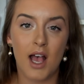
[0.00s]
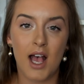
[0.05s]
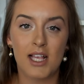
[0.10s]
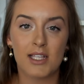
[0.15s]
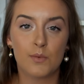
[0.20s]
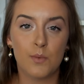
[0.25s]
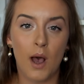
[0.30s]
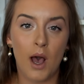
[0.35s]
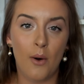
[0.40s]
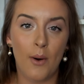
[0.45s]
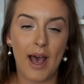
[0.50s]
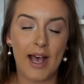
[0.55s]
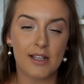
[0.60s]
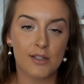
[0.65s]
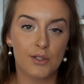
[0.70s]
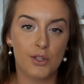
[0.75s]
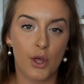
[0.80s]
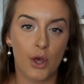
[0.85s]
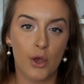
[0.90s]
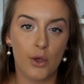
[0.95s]
As well as
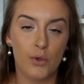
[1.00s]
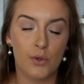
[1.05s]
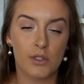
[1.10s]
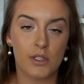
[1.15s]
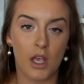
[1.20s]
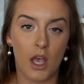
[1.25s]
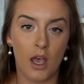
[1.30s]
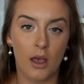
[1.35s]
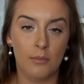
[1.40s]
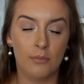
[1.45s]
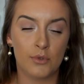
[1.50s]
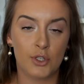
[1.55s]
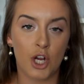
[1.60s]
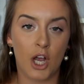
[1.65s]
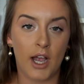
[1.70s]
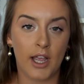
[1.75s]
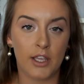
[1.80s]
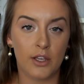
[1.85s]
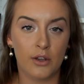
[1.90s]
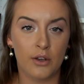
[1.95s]
those,
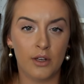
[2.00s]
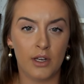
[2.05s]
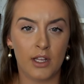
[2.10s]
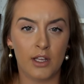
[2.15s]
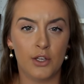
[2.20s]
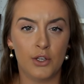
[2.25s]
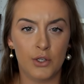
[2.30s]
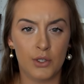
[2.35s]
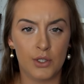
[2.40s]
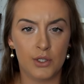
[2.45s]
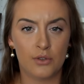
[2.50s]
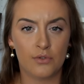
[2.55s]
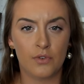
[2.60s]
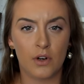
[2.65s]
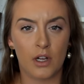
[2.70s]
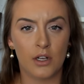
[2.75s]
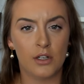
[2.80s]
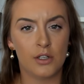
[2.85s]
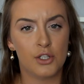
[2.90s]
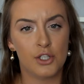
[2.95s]
Thai Uni used to
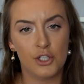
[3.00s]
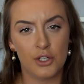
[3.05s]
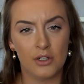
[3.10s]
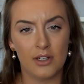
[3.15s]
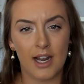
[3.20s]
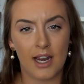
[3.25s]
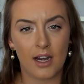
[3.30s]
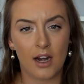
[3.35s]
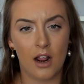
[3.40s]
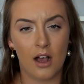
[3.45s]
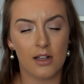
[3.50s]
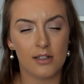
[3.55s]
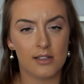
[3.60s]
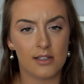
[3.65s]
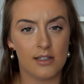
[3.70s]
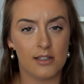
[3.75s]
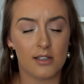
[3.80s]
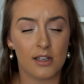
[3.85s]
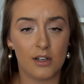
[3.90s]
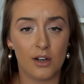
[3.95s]
run student-led
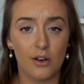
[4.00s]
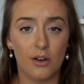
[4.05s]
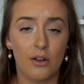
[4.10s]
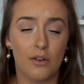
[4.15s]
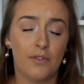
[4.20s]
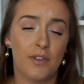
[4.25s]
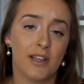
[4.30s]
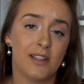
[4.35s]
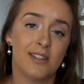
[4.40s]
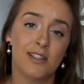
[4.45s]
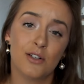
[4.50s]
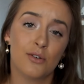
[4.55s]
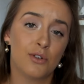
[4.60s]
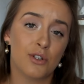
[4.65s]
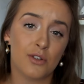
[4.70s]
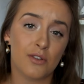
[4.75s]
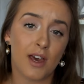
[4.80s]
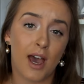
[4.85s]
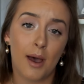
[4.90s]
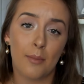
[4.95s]
classes. I don't know if they still
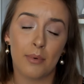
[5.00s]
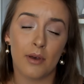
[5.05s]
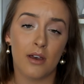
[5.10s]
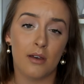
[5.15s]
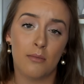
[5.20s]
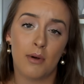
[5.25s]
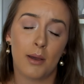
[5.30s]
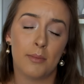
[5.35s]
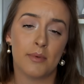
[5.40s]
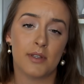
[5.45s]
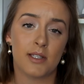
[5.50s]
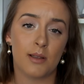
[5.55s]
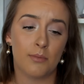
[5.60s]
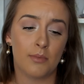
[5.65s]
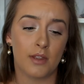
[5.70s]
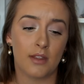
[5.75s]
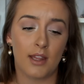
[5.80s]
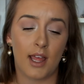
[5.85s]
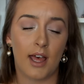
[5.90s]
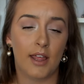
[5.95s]
do that, but it might be
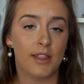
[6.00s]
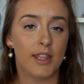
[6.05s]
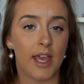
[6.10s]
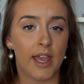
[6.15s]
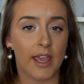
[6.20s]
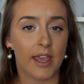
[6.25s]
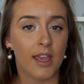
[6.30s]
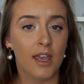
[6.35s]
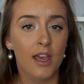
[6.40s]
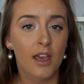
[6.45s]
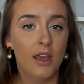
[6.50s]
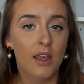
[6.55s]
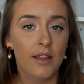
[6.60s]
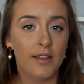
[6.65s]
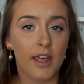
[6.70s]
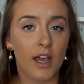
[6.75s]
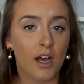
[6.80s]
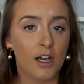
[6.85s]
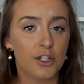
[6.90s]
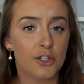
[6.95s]
something that they
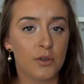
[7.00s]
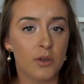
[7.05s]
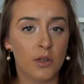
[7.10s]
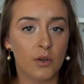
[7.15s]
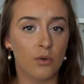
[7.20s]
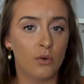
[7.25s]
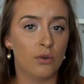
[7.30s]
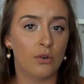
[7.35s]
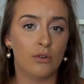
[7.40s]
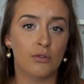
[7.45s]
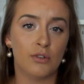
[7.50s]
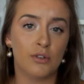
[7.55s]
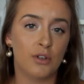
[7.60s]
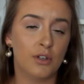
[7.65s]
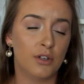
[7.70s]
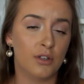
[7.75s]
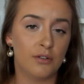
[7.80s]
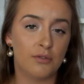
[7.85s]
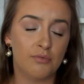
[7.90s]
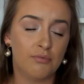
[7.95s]
are doing, or you
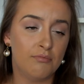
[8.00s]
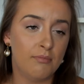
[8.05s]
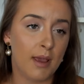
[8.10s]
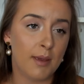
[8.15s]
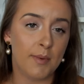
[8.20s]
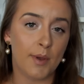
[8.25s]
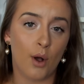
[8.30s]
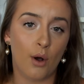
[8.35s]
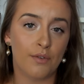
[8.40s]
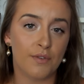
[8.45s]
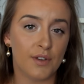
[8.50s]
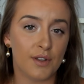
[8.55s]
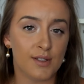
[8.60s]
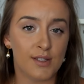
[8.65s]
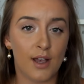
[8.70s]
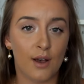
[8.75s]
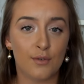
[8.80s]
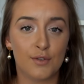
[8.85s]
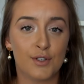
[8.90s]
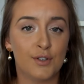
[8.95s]
could maybe offer
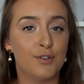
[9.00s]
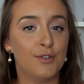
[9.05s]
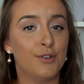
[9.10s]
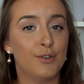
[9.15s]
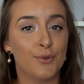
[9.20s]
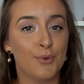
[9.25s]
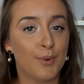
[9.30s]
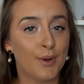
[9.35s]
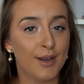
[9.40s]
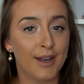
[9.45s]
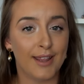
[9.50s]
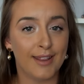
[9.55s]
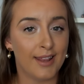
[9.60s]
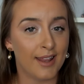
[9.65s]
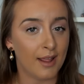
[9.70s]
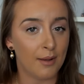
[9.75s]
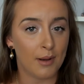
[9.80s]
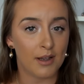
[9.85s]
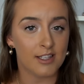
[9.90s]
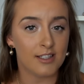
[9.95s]
yourself to do one
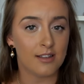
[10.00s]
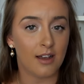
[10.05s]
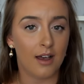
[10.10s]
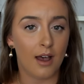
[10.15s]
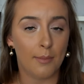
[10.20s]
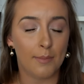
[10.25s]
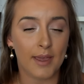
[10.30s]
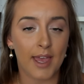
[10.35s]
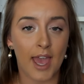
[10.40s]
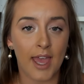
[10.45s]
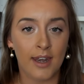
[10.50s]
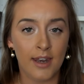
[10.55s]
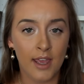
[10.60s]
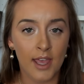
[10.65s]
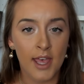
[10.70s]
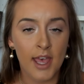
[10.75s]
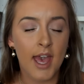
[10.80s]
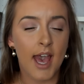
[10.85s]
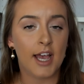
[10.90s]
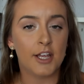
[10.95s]
and they might start up again.
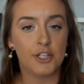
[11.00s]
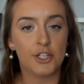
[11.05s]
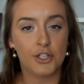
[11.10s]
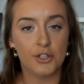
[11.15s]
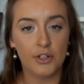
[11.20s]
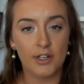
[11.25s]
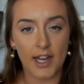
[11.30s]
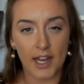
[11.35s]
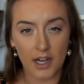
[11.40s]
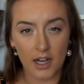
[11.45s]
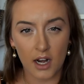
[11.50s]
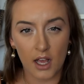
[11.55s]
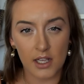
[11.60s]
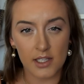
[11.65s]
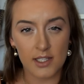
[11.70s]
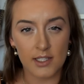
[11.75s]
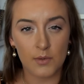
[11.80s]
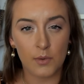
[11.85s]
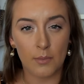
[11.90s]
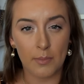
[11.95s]
And student-led
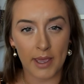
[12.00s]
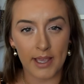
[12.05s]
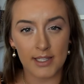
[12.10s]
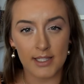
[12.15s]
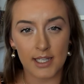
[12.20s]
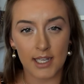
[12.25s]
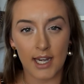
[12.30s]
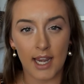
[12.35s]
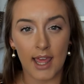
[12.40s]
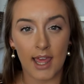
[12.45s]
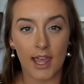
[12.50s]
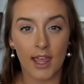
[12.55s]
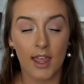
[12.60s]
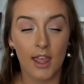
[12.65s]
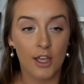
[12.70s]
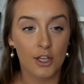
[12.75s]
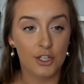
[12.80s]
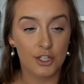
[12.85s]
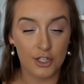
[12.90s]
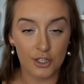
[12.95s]
classes were basically
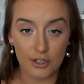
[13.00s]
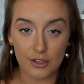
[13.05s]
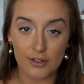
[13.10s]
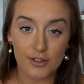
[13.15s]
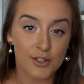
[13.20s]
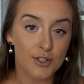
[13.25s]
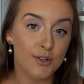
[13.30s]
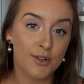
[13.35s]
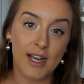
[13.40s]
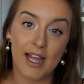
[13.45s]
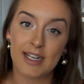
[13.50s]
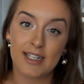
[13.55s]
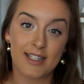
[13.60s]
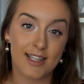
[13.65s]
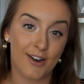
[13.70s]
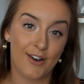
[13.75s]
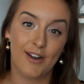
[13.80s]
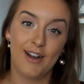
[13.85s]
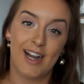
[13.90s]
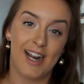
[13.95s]
students who led
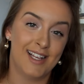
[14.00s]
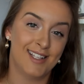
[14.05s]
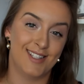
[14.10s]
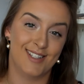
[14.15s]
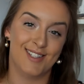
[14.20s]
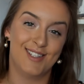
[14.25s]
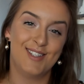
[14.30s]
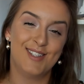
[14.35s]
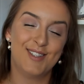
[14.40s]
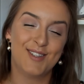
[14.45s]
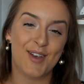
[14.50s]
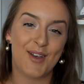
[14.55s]
their own lessons.